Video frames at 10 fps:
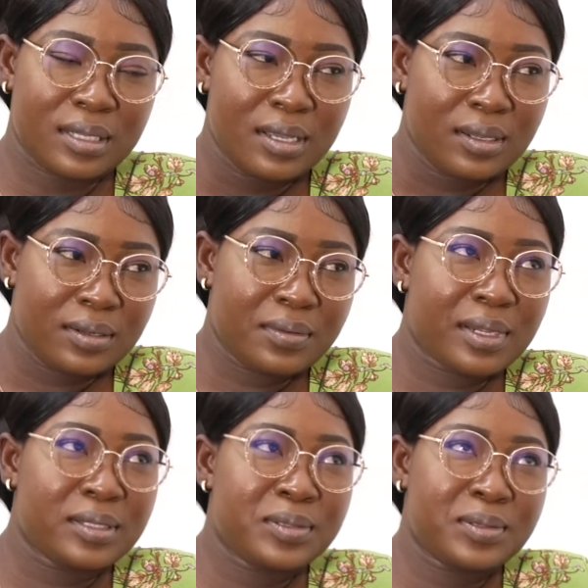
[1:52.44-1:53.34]
diagnosis, yes.
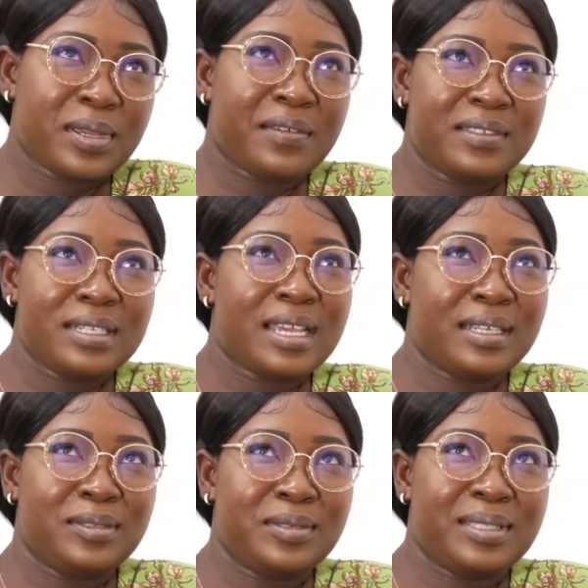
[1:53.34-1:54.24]
Right, so after
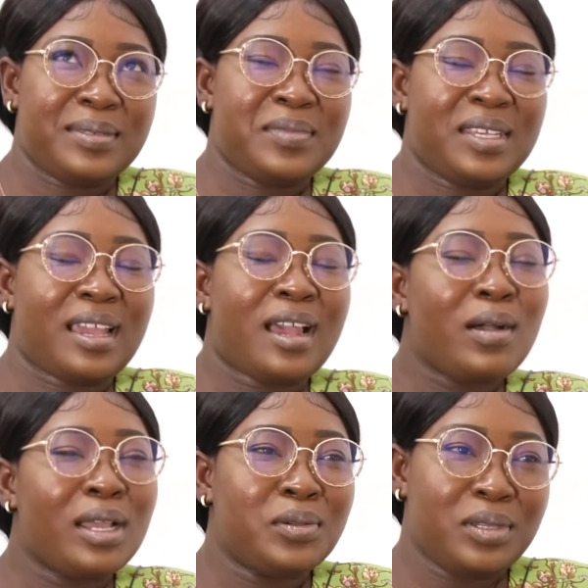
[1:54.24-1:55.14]
diagnosing me, how
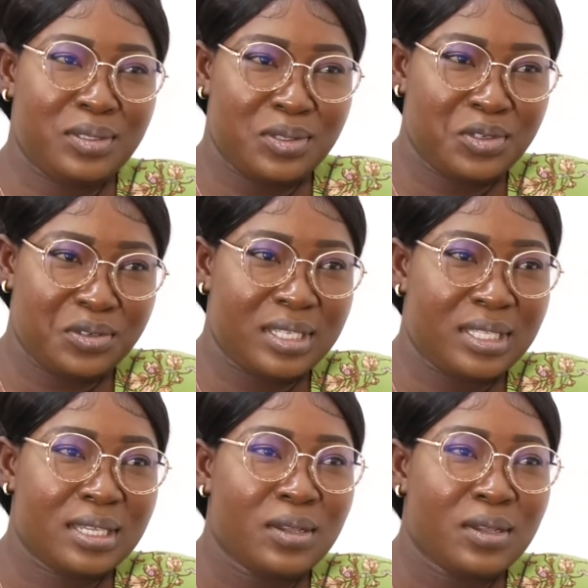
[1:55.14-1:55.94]
are you going to treat?